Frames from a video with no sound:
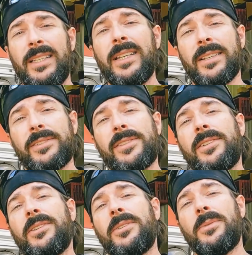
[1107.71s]

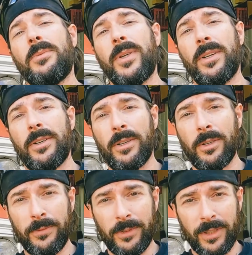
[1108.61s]
yes, we
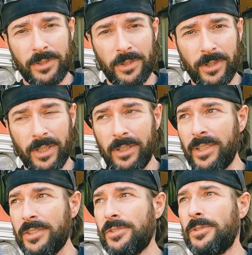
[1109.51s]
are hopefully starting
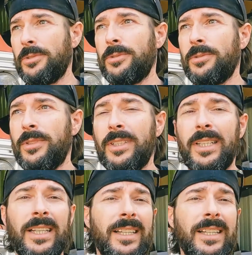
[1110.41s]
on it soon.